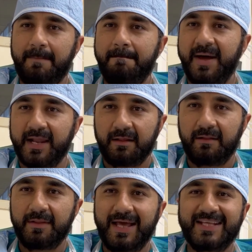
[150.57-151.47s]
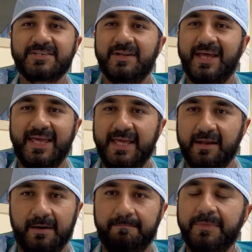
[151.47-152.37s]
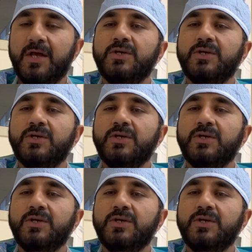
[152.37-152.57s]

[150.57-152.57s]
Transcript: metal, it's gonna heat up.